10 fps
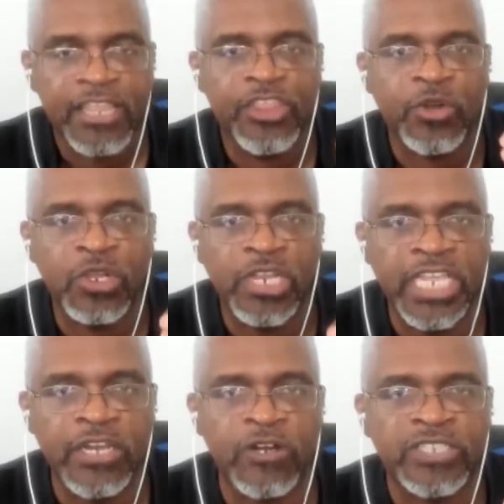Their
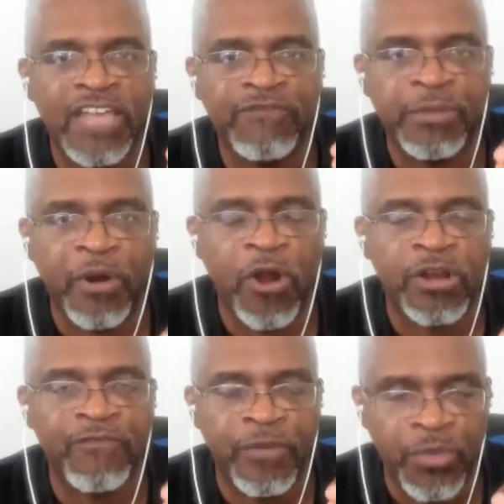leaders have
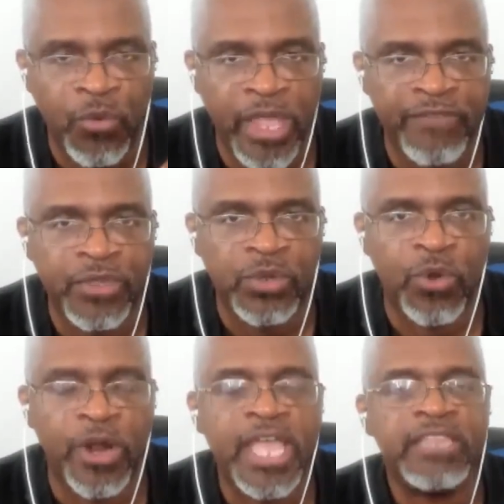departed from the way of the
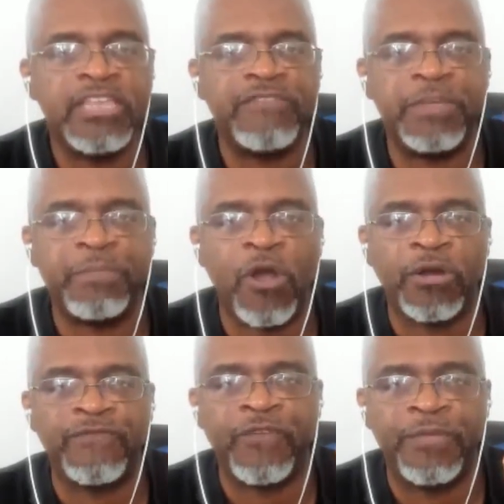Lord. They've
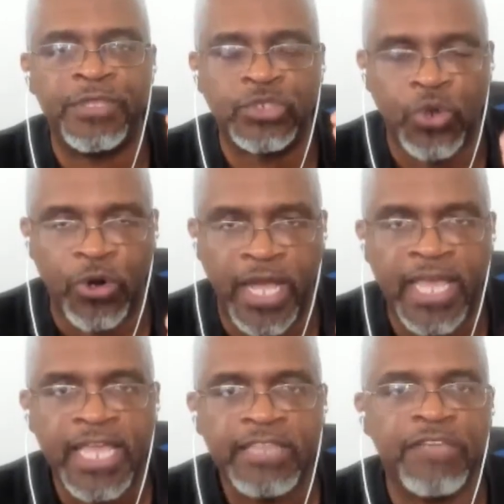departed from the Torah.